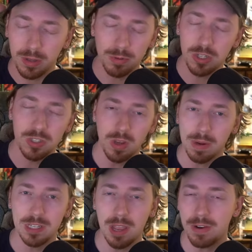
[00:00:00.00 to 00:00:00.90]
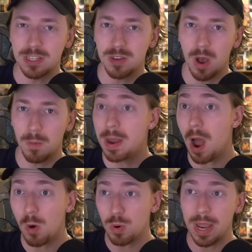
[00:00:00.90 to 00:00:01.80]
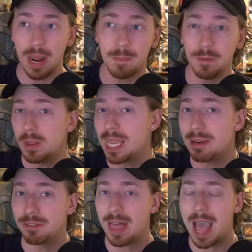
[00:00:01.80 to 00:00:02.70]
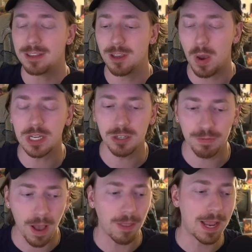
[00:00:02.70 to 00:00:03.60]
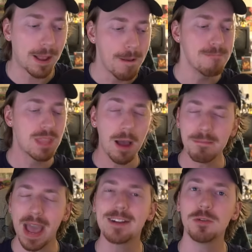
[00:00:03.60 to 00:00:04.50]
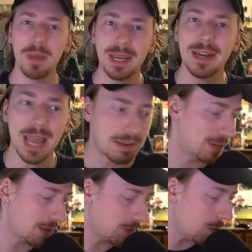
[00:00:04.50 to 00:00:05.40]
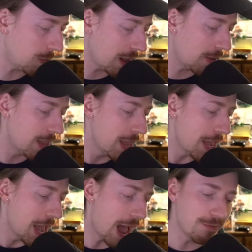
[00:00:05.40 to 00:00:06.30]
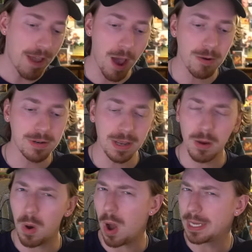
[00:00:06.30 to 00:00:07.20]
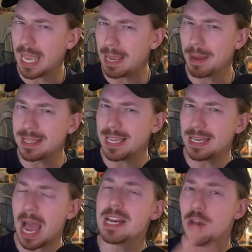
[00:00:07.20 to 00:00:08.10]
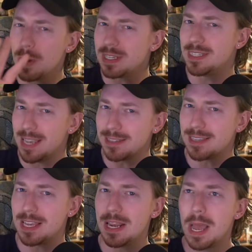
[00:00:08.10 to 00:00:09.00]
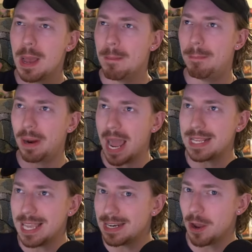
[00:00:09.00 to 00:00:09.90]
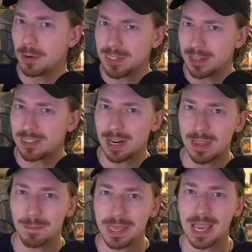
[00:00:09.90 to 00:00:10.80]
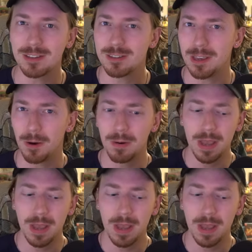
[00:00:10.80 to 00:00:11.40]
there was just so much stuff I saw and went, oh right, I've been looking for that. So it just felt like a match made in heaven, if you will. I found a game I didn't I knew existed, but I didn't know existed on the PS2.